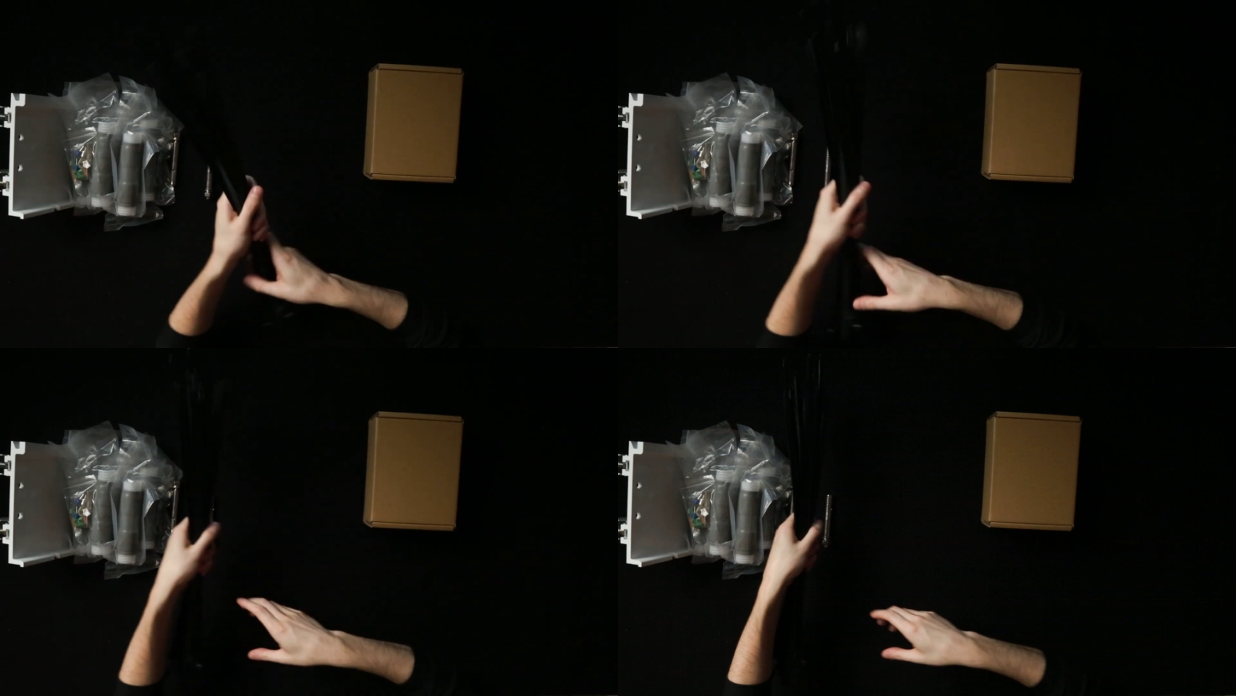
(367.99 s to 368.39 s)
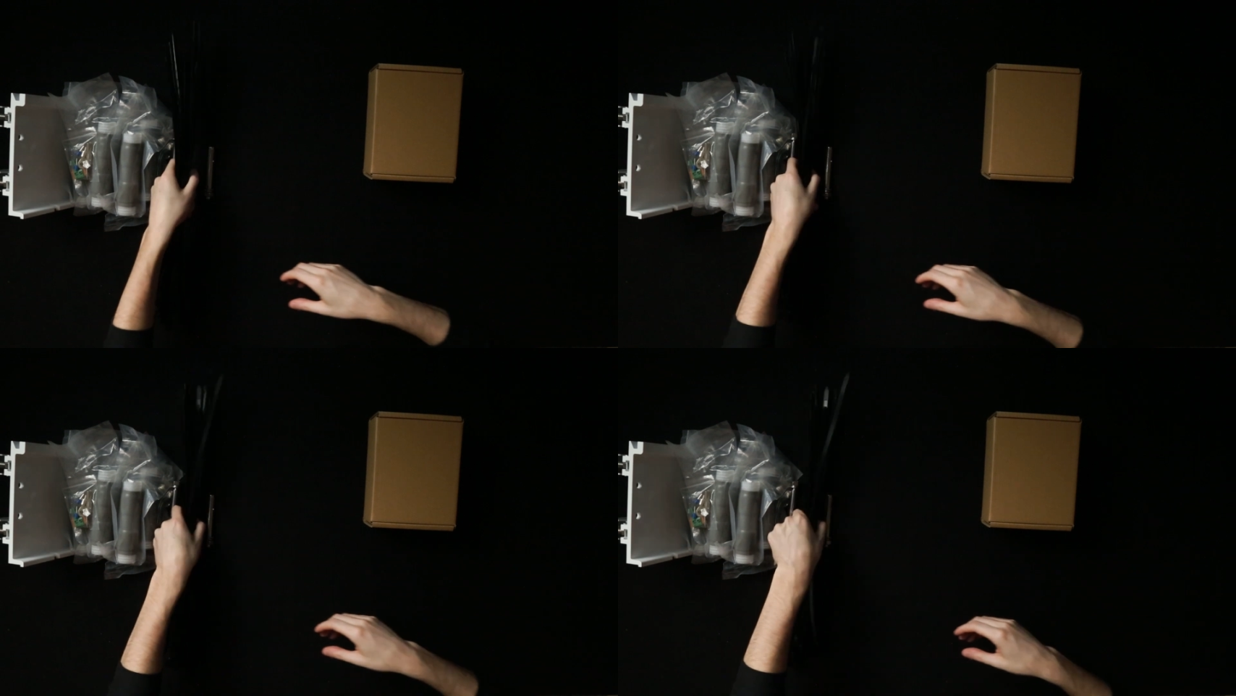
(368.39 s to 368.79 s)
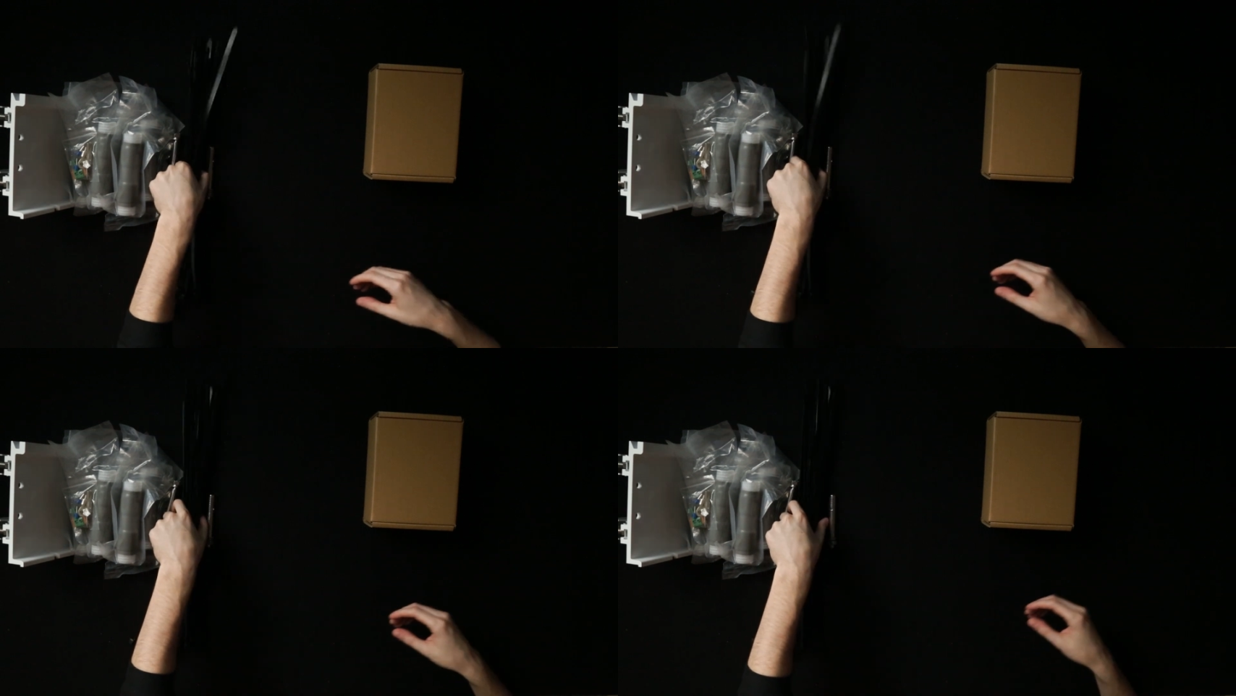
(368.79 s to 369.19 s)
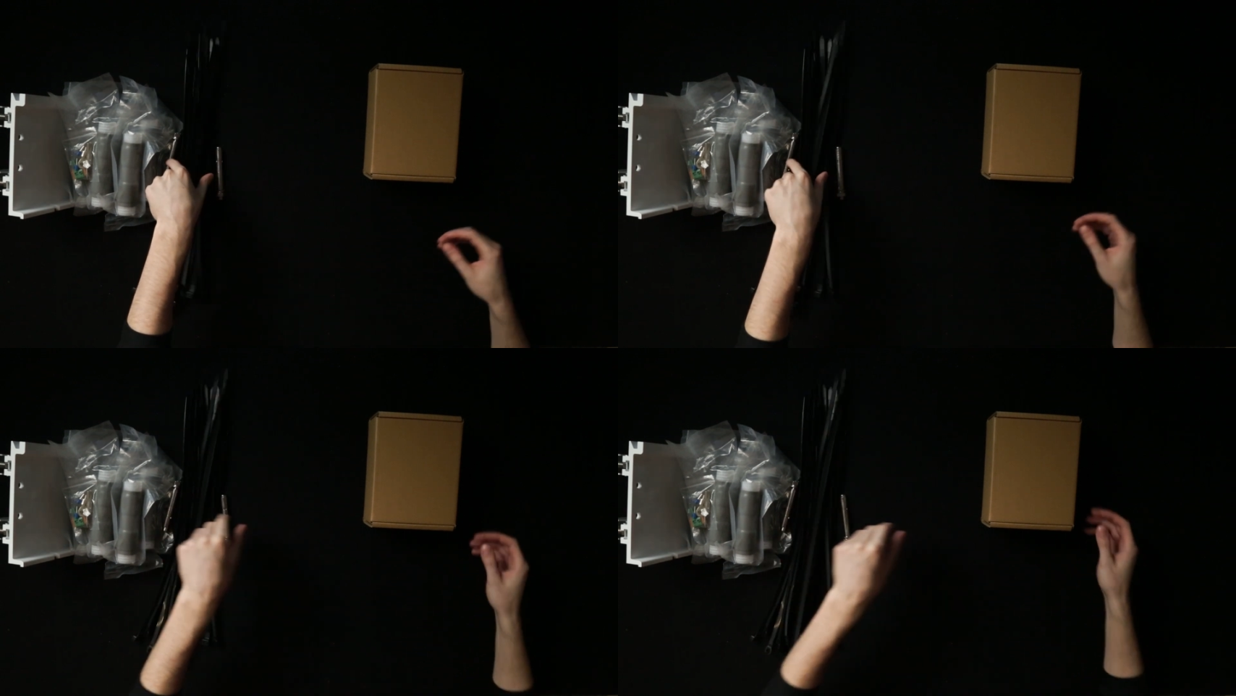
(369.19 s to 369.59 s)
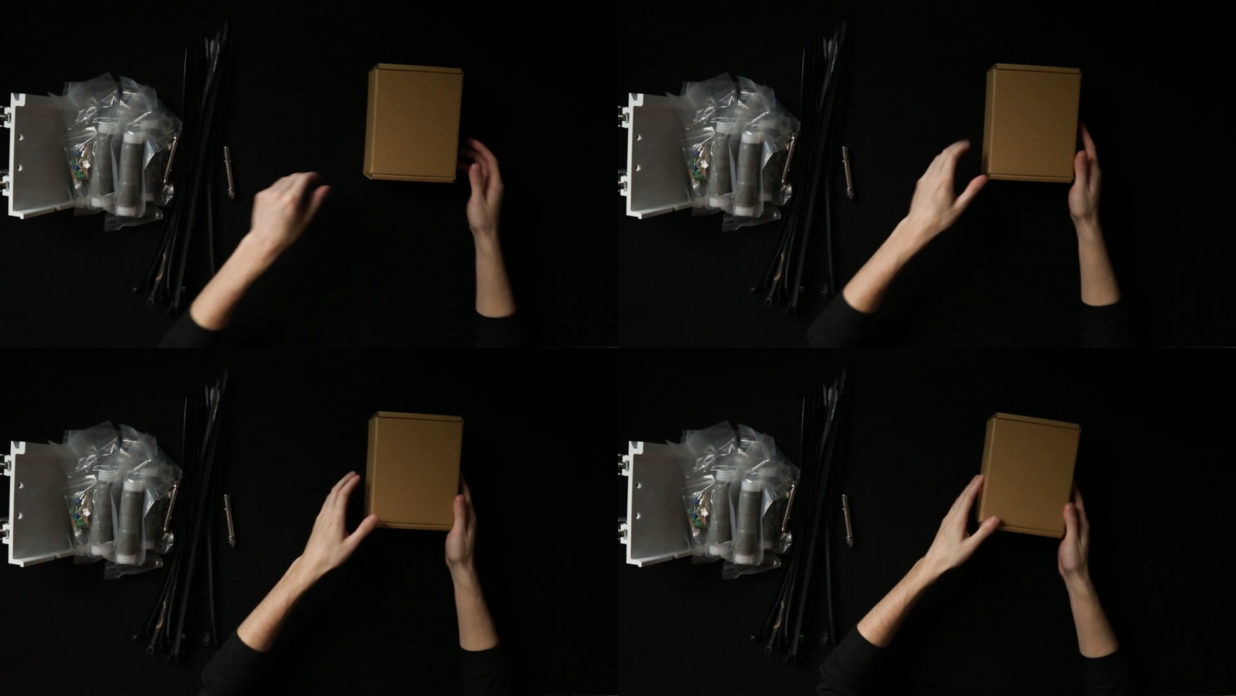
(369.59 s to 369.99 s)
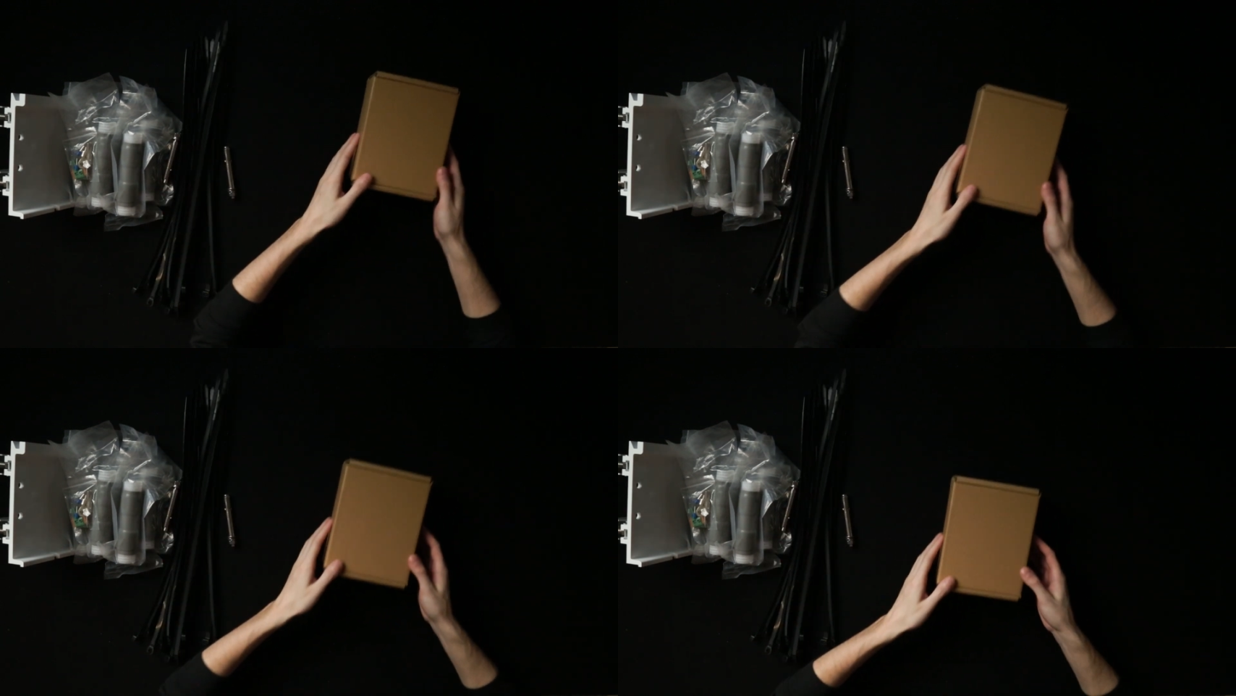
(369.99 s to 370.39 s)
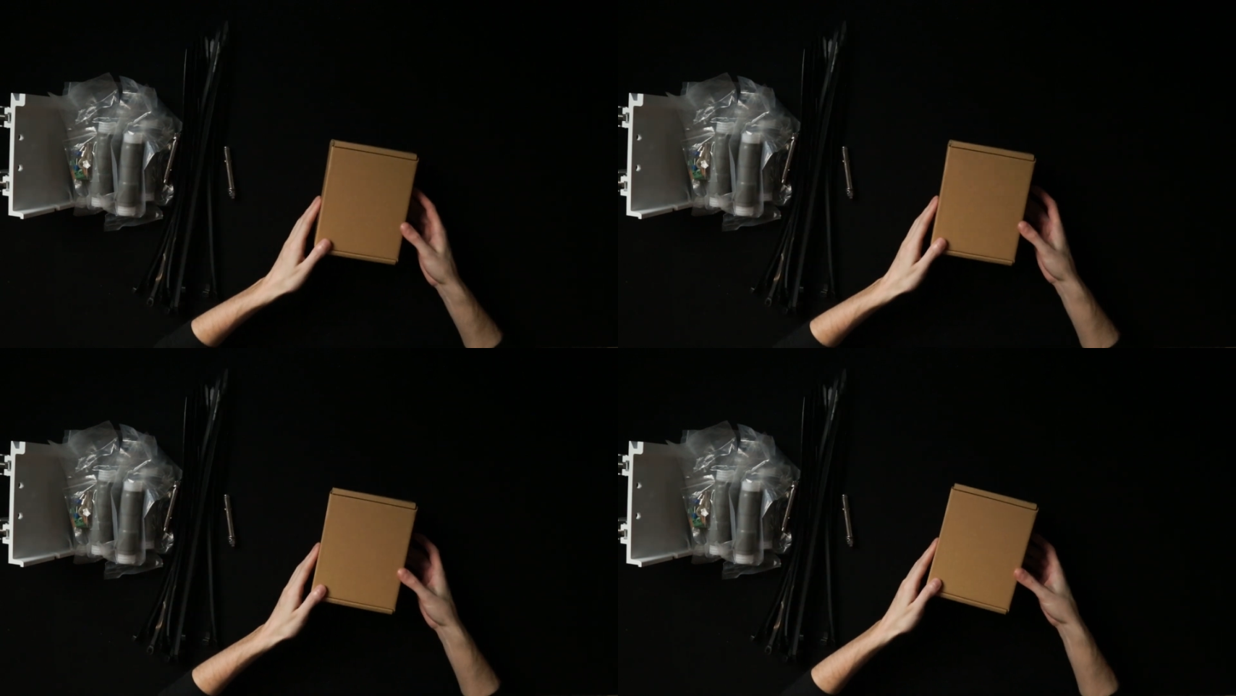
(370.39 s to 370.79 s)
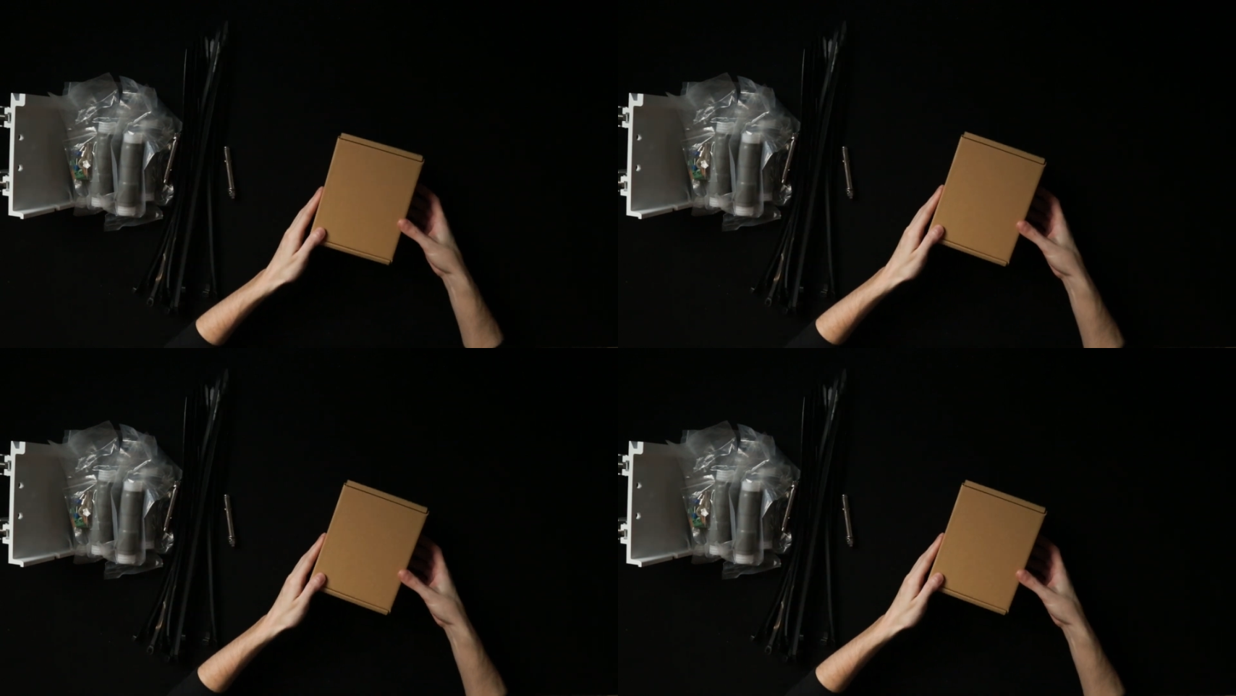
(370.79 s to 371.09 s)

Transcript: (no speaker visible)